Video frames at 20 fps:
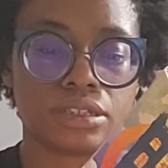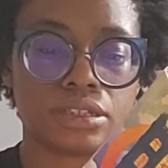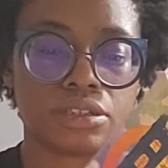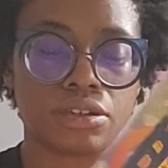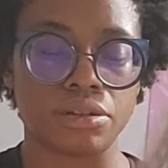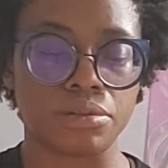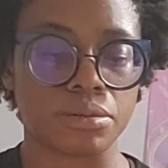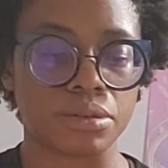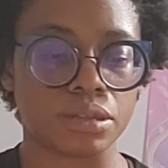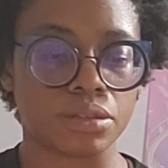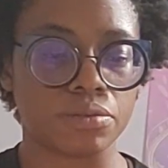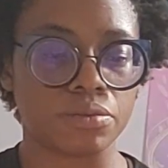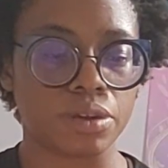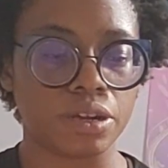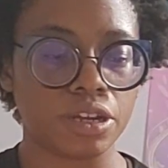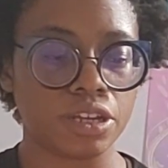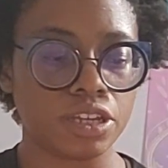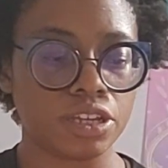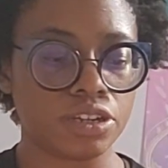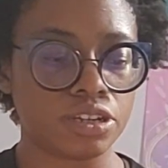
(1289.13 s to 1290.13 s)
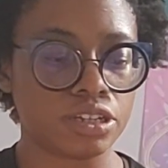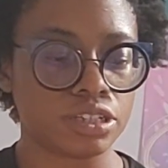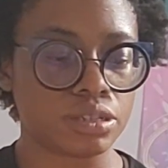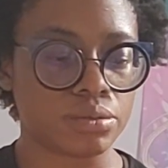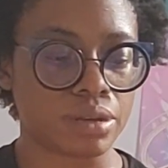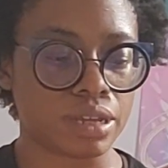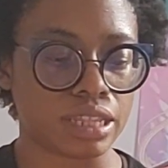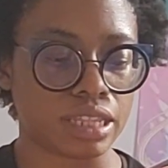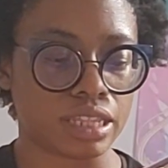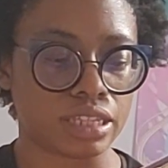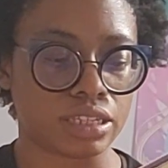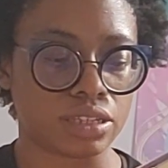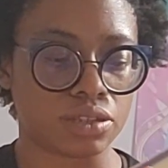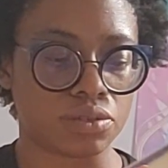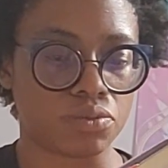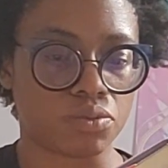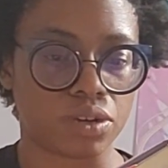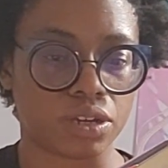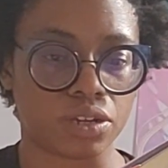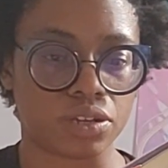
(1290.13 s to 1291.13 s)
So I'm very curious about this
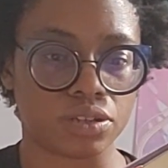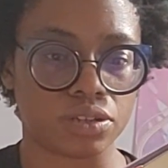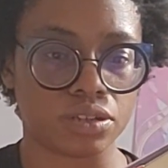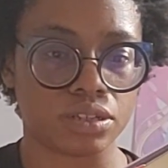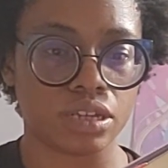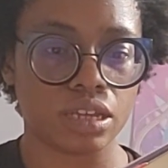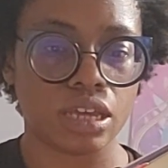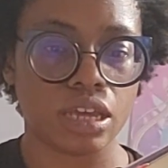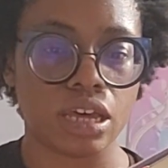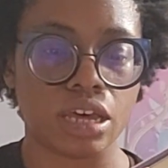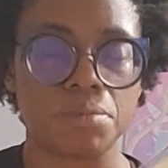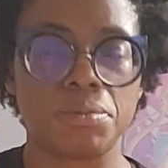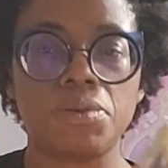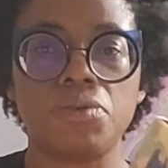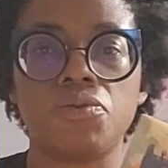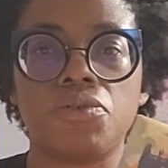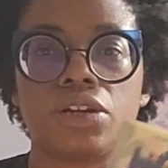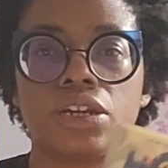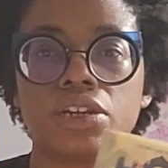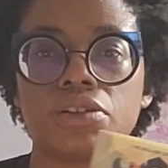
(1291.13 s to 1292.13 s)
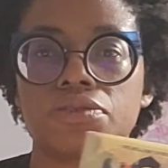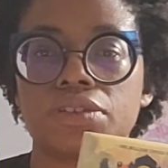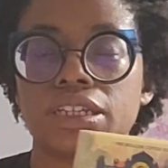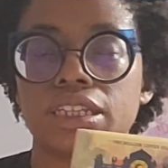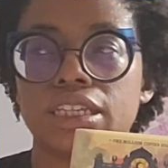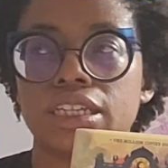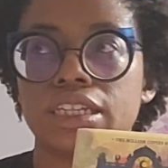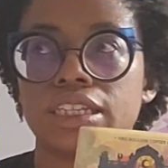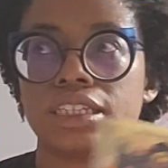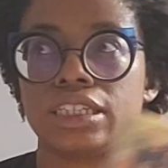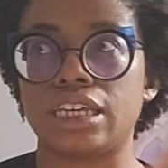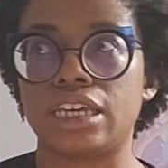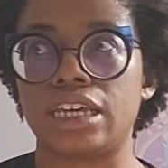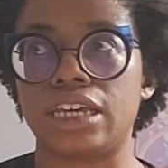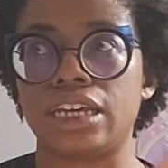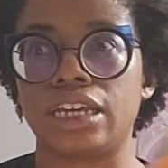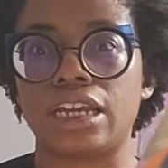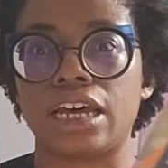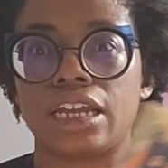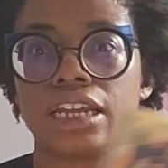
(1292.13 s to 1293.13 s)
as well. I've been wanting to read this,
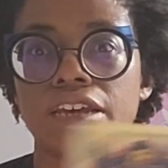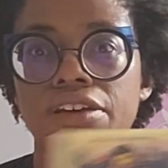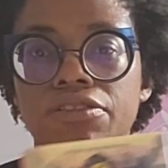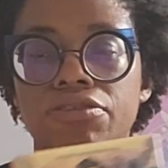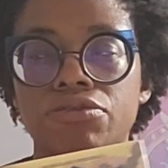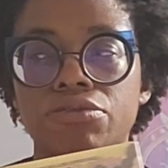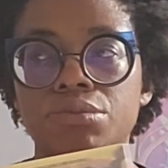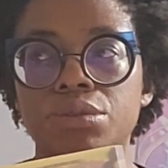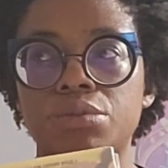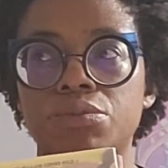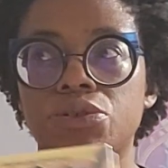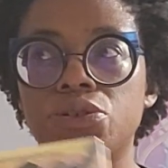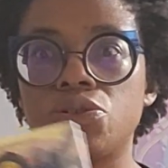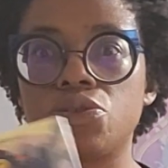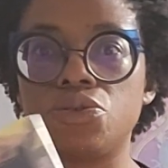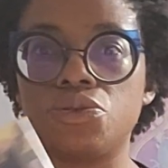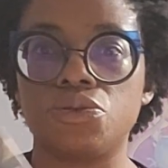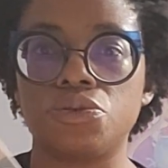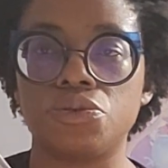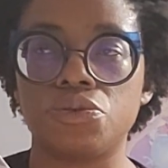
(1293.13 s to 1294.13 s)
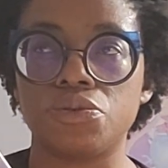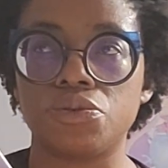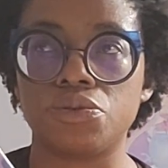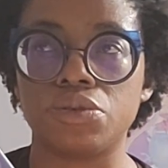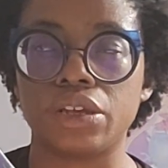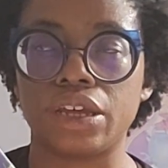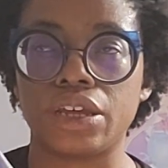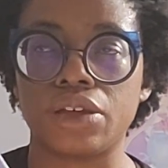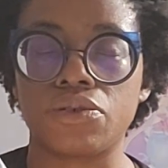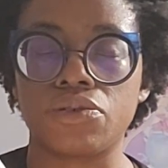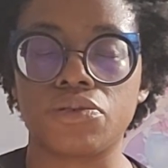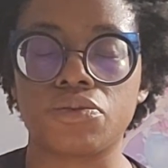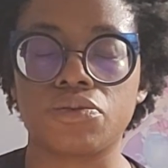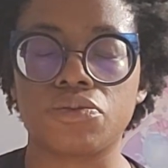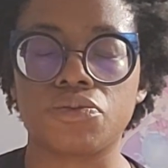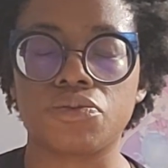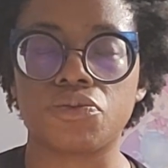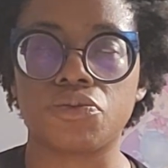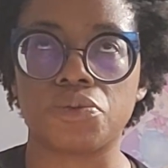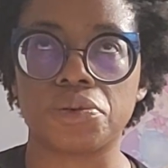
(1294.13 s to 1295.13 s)
and I never remember who like
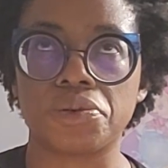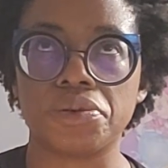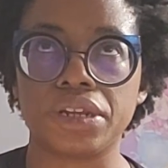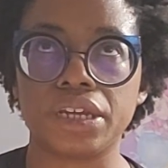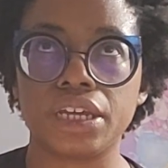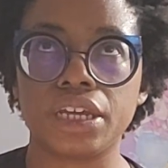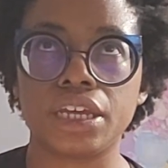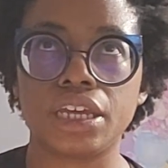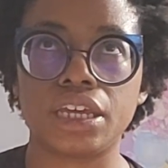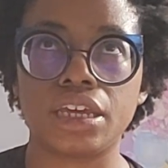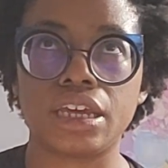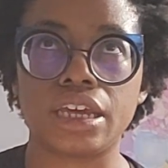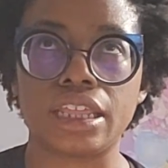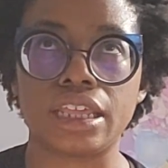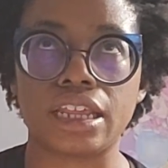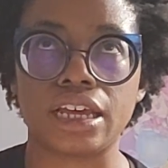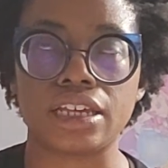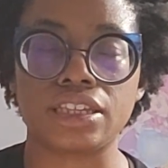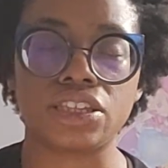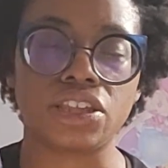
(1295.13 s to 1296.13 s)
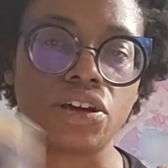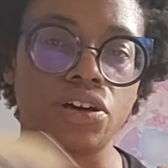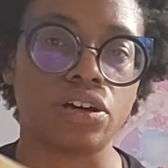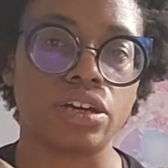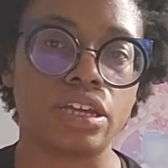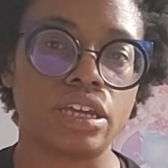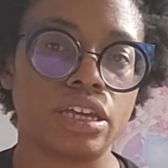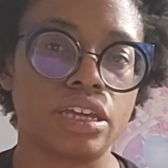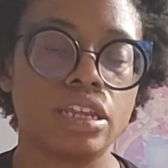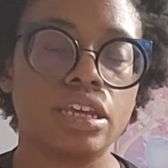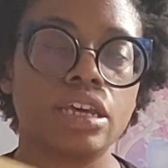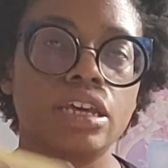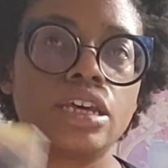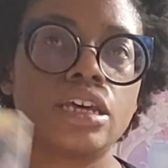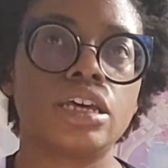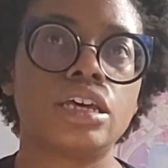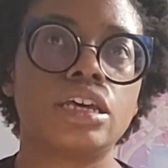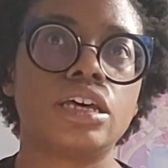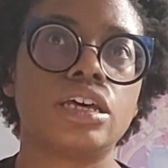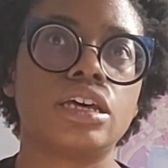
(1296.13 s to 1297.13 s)
wrote it, and then I saw it
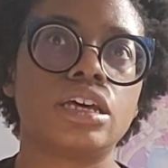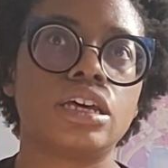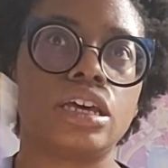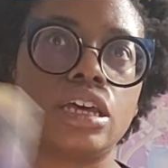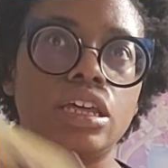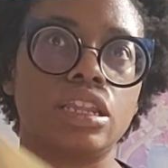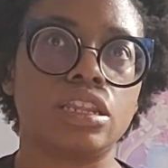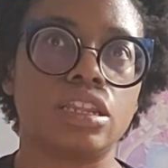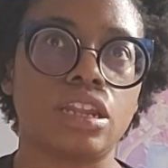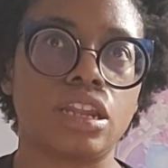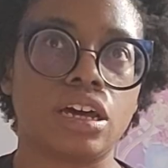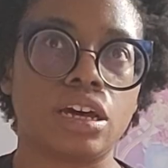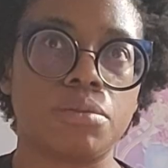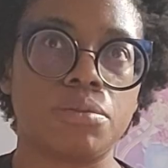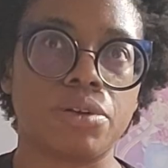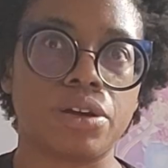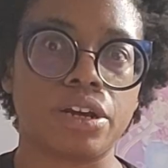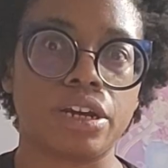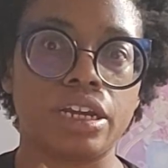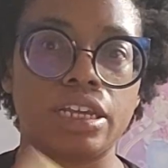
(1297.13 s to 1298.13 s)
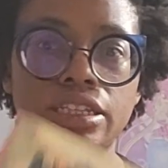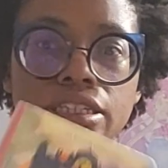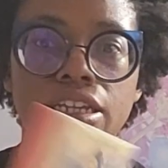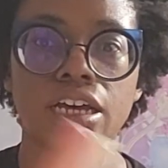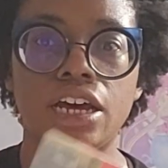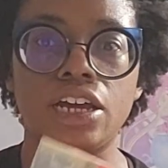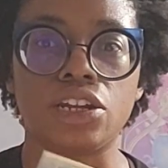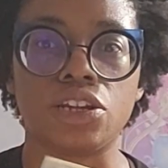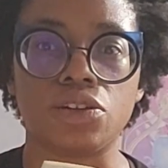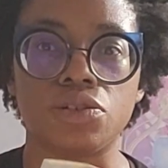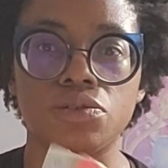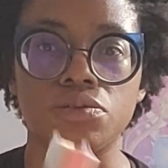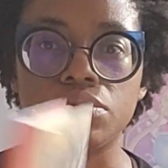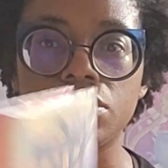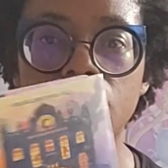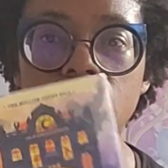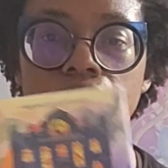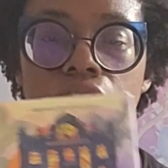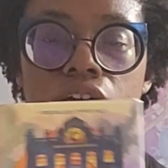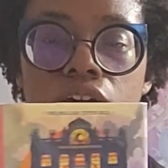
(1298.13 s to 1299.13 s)
in the library. It's not new.